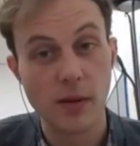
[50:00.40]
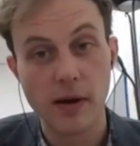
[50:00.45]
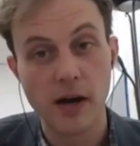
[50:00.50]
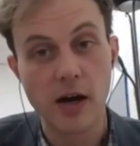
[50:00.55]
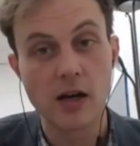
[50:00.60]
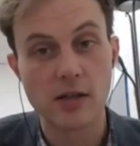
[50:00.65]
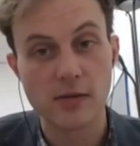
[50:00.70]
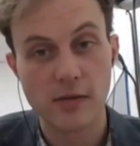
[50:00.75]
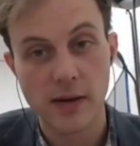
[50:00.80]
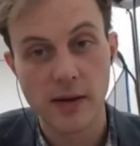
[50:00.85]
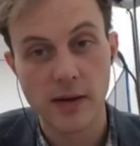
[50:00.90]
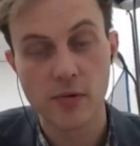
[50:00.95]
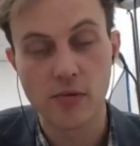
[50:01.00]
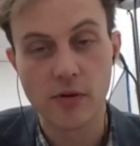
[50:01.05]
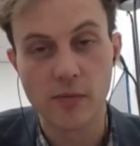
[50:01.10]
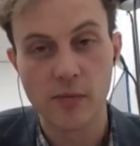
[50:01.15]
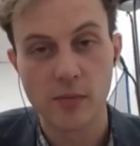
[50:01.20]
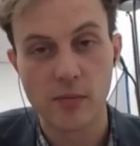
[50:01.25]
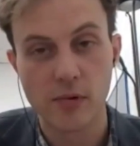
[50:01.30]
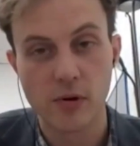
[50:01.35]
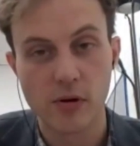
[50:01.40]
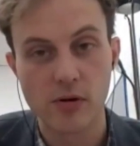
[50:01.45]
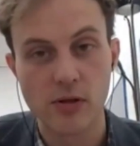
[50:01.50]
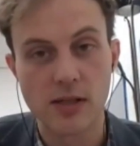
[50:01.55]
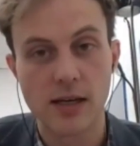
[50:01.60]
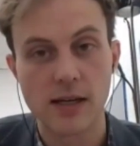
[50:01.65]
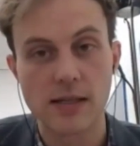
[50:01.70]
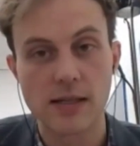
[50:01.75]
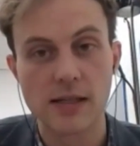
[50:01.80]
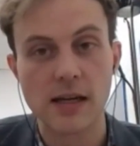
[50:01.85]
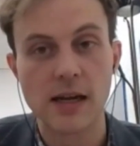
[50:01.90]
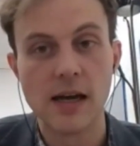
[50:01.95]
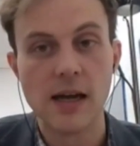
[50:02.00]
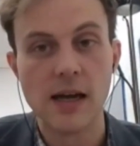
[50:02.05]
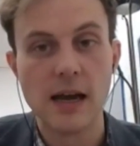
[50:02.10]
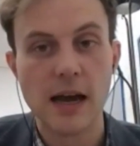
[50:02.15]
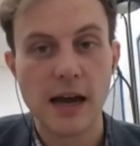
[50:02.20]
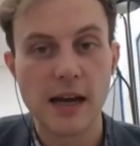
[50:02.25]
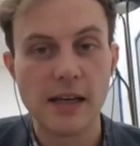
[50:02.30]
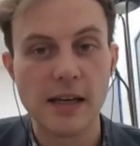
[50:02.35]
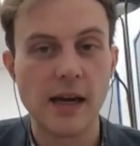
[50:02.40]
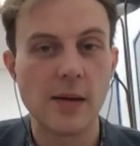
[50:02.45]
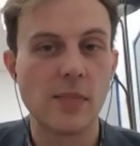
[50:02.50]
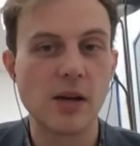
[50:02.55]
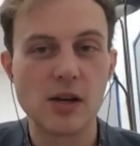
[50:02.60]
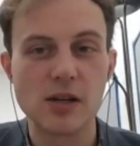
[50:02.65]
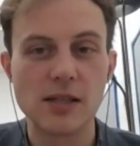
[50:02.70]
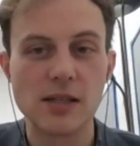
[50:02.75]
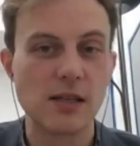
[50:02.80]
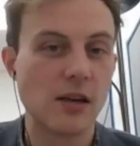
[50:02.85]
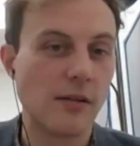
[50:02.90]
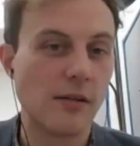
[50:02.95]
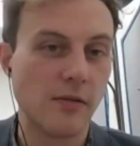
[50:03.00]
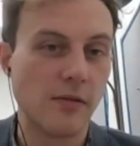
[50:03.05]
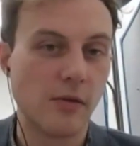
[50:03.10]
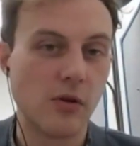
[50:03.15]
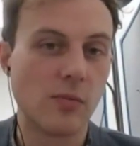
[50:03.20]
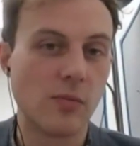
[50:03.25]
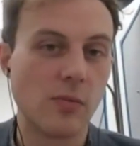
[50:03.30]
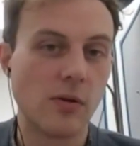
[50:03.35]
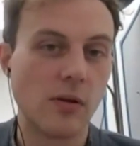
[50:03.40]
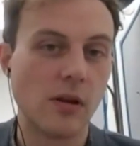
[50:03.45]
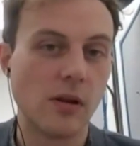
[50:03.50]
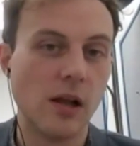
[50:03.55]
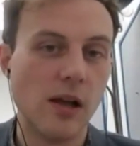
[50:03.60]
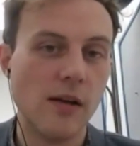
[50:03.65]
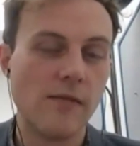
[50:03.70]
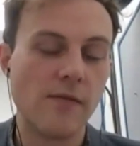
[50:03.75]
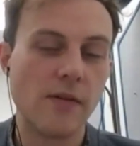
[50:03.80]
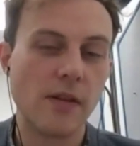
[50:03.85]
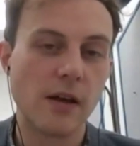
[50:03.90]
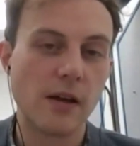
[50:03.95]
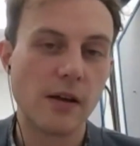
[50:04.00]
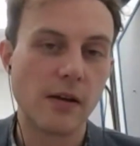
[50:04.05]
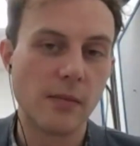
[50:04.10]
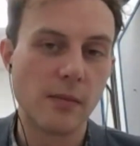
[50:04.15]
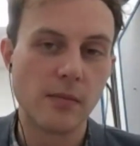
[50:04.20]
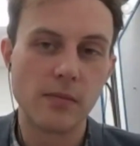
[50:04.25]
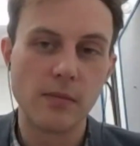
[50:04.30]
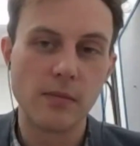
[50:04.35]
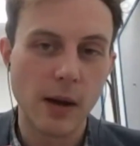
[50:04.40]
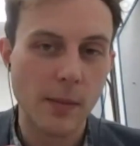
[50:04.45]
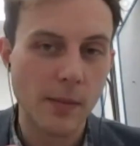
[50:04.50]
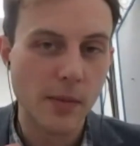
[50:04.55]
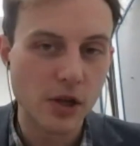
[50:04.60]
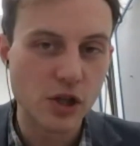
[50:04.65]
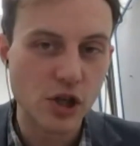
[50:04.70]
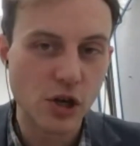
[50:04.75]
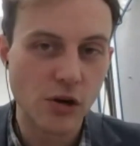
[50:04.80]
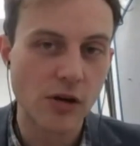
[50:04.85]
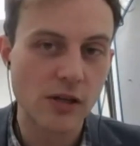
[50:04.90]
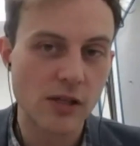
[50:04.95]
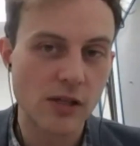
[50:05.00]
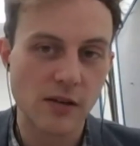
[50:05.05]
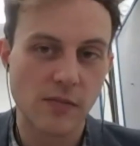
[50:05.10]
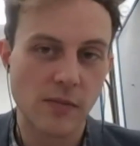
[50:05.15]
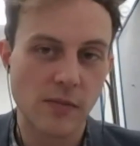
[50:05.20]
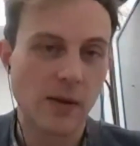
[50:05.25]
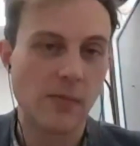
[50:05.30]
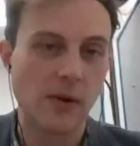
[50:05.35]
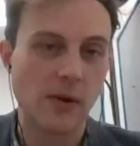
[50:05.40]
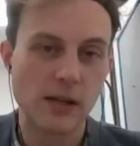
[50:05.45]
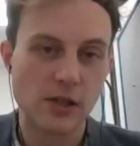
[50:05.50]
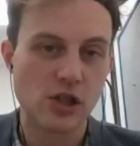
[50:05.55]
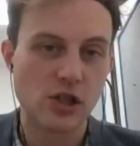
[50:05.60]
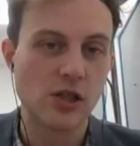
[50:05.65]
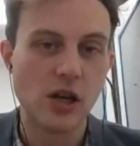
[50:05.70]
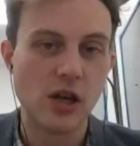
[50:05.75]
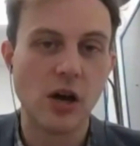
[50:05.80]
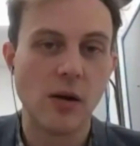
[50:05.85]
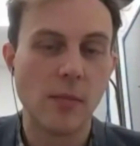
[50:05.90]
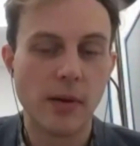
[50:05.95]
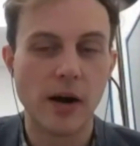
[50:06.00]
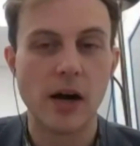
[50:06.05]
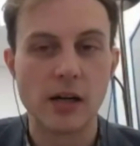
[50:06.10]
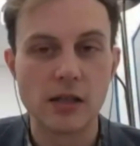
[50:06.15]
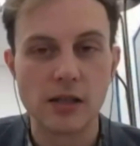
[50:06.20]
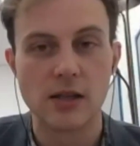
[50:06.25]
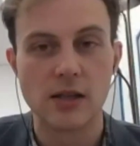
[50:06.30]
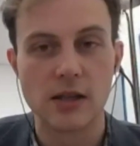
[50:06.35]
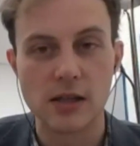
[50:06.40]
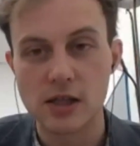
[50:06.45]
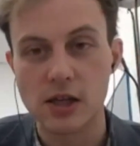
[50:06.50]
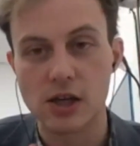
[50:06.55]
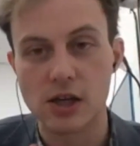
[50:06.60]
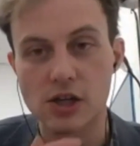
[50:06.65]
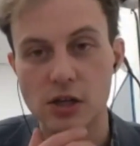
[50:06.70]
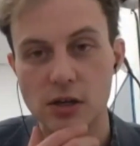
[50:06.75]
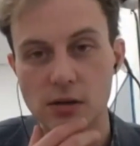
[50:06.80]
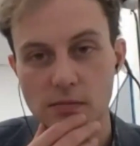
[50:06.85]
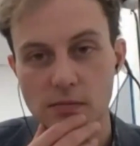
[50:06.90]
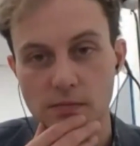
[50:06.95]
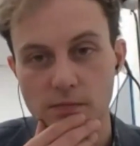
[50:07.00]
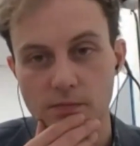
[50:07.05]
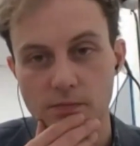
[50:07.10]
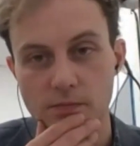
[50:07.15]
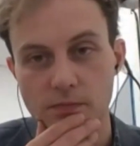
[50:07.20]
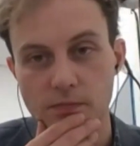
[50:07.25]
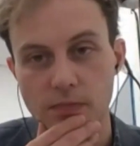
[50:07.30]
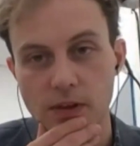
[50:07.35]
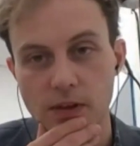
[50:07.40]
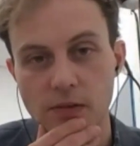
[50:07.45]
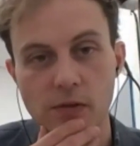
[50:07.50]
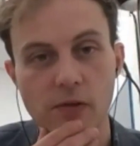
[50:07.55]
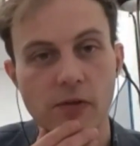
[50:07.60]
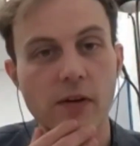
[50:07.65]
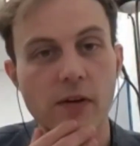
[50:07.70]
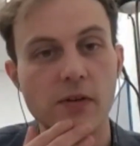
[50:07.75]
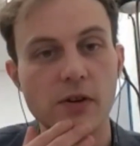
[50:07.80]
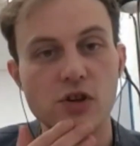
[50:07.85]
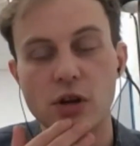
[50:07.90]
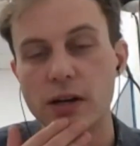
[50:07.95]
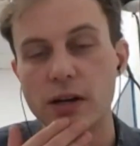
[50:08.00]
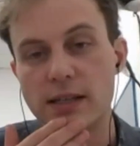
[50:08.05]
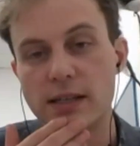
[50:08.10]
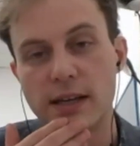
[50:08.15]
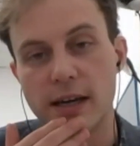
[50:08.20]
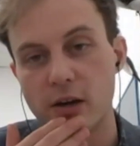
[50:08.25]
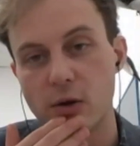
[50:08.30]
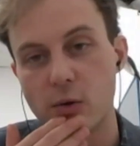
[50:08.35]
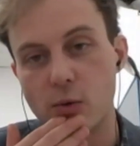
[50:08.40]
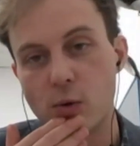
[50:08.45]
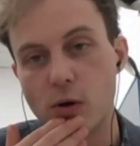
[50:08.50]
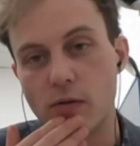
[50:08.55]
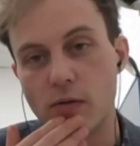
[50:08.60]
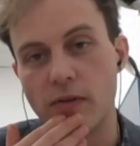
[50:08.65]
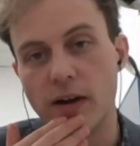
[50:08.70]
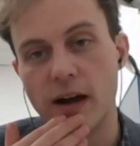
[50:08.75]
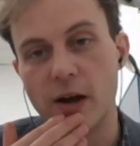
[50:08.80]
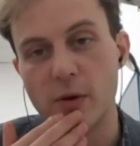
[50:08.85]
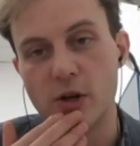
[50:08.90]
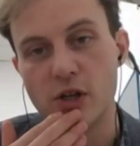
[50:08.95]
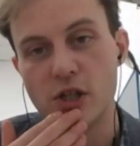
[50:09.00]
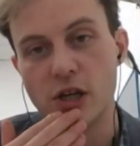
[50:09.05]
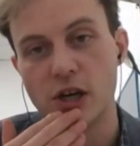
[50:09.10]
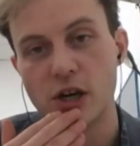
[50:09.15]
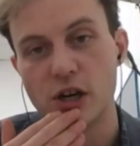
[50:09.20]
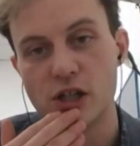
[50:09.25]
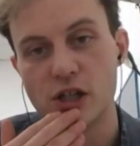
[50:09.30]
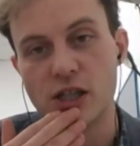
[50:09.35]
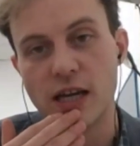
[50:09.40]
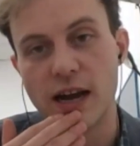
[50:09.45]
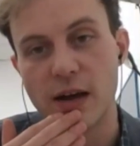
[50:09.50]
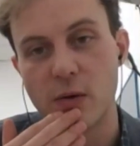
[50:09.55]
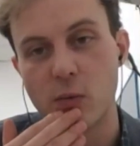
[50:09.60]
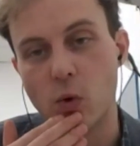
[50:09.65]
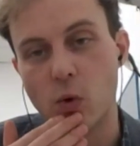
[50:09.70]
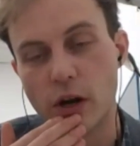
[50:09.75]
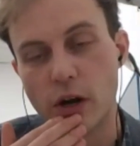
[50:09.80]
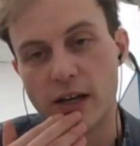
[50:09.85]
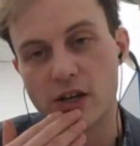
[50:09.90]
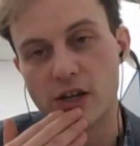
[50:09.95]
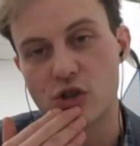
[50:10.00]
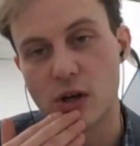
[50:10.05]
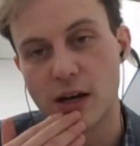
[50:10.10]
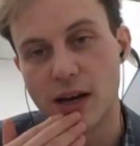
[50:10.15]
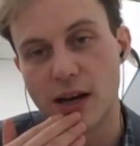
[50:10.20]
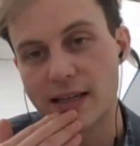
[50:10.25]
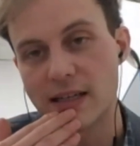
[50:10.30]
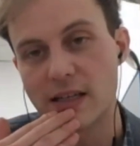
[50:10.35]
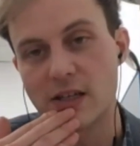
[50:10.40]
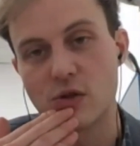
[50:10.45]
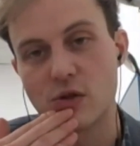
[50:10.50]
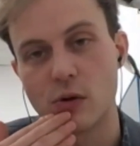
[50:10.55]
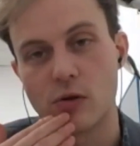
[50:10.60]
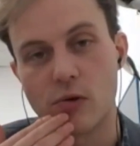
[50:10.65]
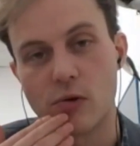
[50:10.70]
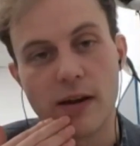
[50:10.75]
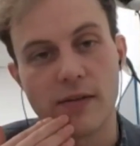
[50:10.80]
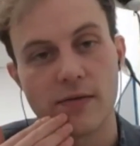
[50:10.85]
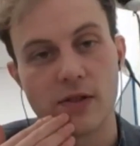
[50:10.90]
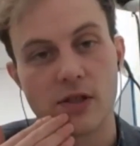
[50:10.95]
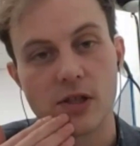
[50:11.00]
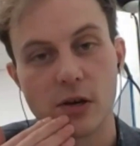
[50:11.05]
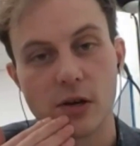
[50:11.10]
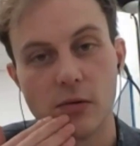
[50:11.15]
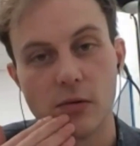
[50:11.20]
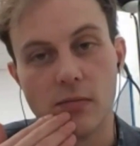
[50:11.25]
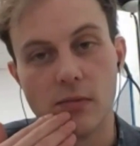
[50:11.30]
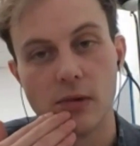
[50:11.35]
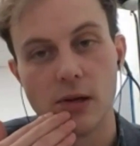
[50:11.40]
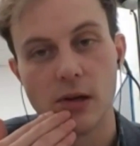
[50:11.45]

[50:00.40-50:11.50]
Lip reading: be part of our bereavement process. And yet, because it's unaffordable for a majority of people, it's just not part of the discussion. If you've ever tried to get a quote for how much it costs to add one extra letter to a gravestone,